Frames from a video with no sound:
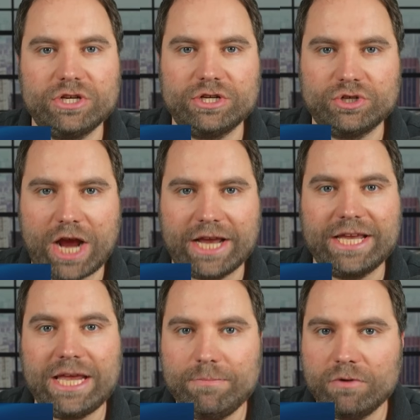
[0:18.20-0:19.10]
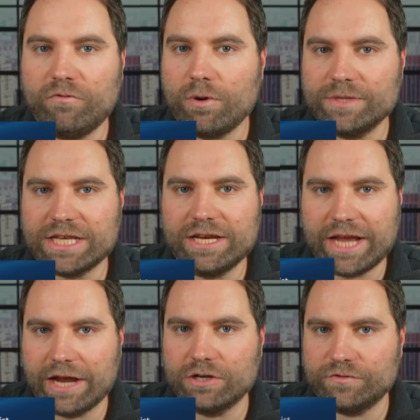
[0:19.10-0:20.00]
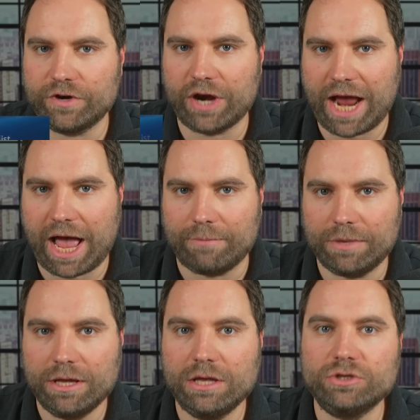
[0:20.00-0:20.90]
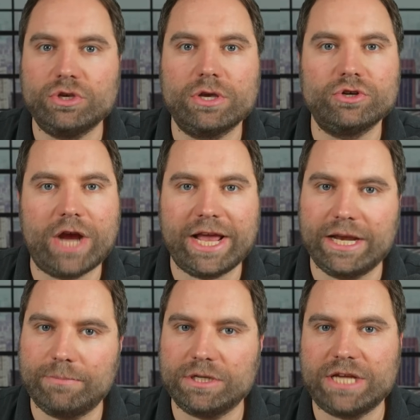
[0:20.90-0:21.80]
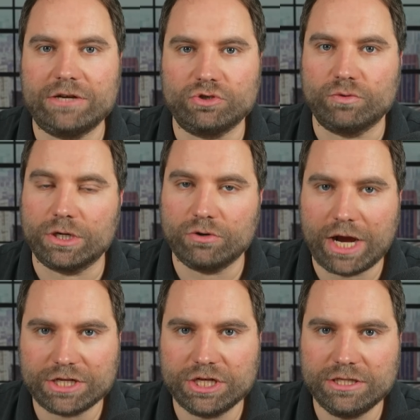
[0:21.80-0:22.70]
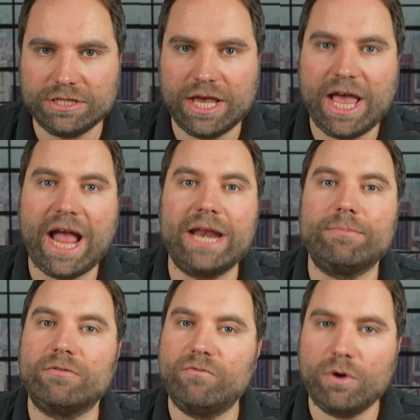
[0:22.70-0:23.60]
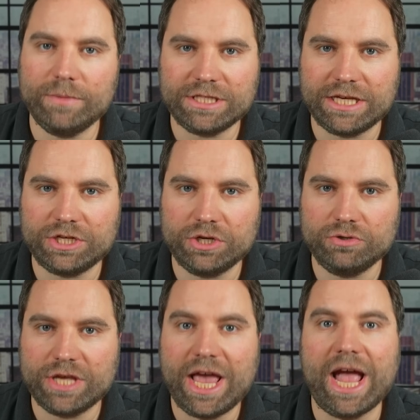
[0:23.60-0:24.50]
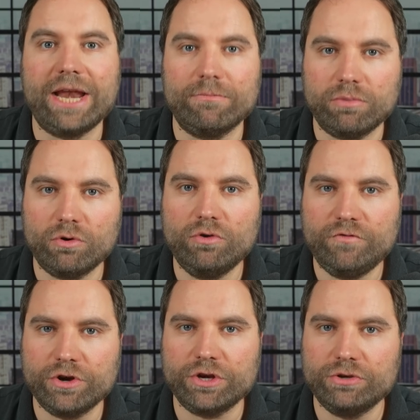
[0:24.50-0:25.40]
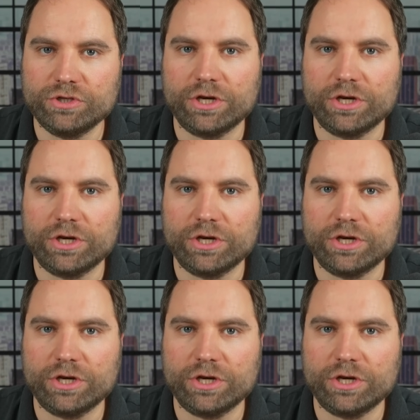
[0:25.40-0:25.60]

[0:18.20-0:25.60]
to track key performance indicators for your app. So you can track any potential regressions, any performance issues, and improve your user